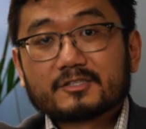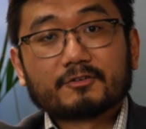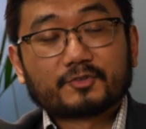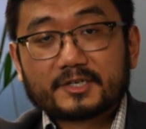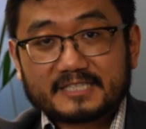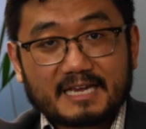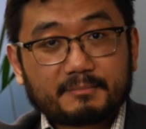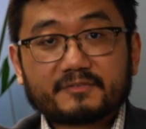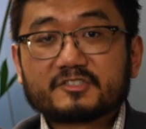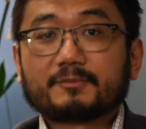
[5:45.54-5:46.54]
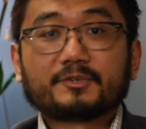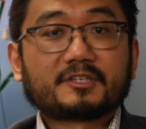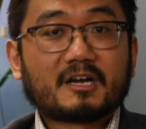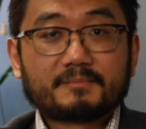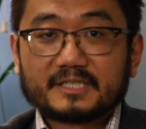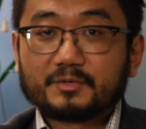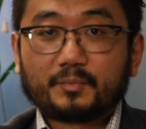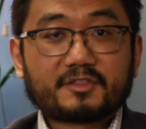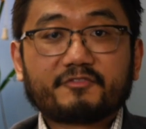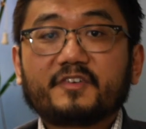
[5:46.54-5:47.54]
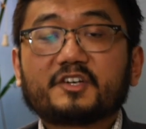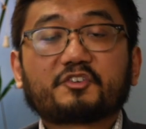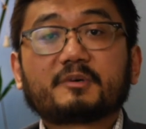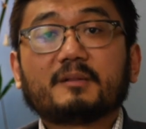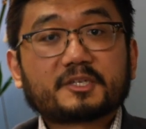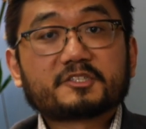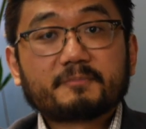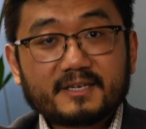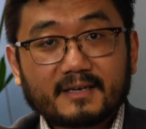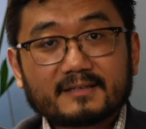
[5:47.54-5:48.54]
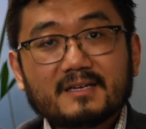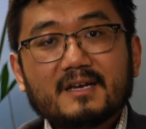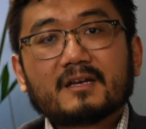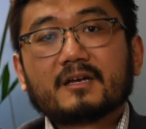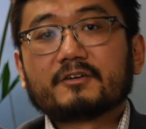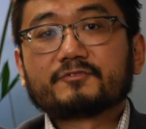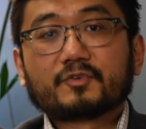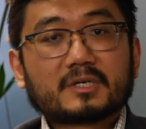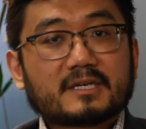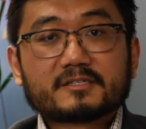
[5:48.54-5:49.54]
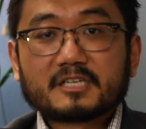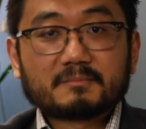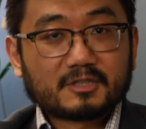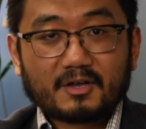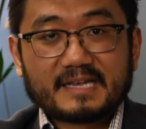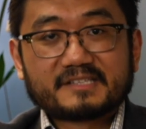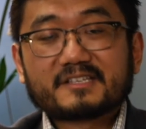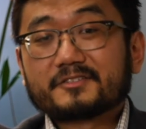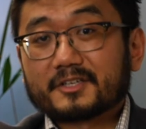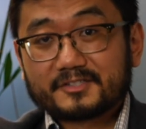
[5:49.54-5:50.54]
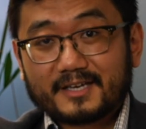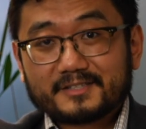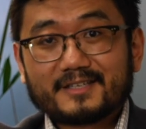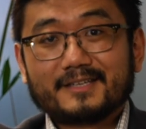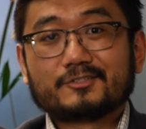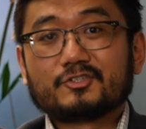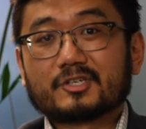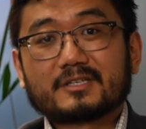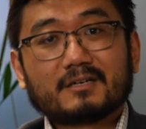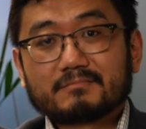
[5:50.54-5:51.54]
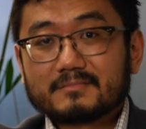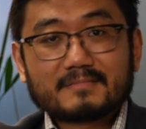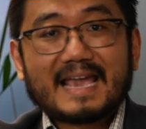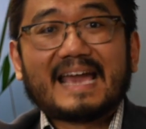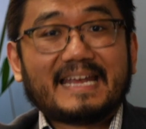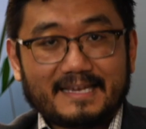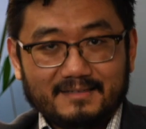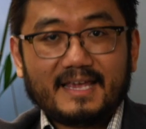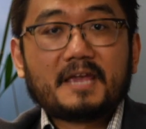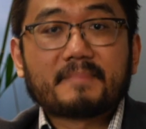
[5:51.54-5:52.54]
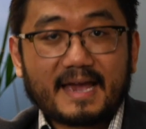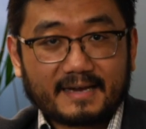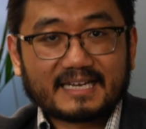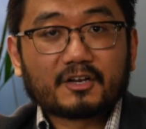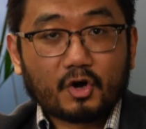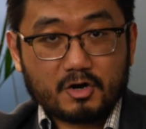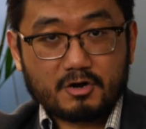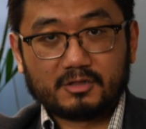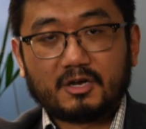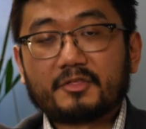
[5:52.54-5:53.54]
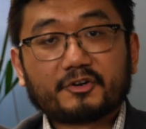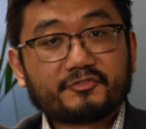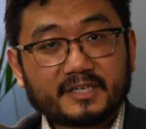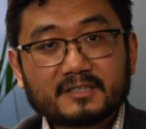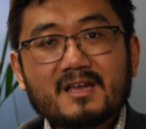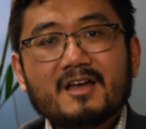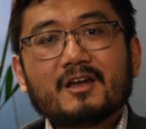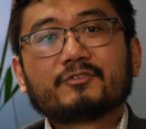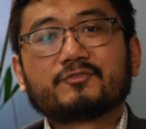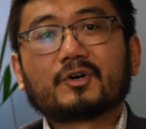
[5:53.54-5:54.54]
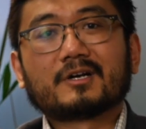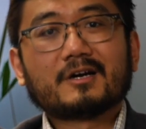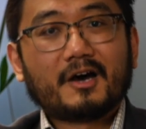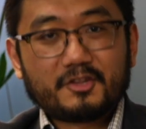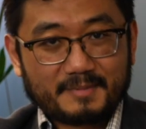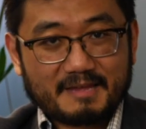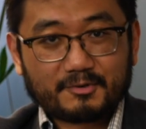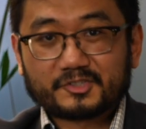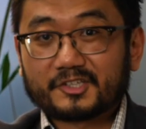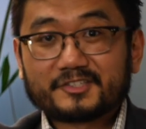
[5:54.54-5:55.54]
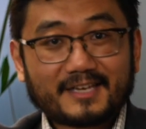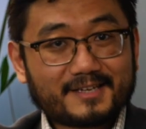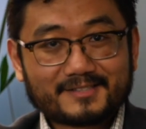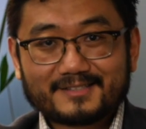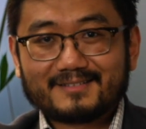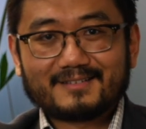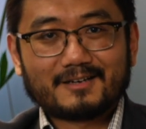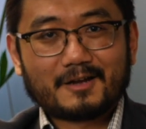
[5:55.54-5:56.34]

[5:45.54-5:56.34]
So, for example, if someone comes in with a fear of public speaking, for some clients, success is just any impact at all on their fear. For other people, success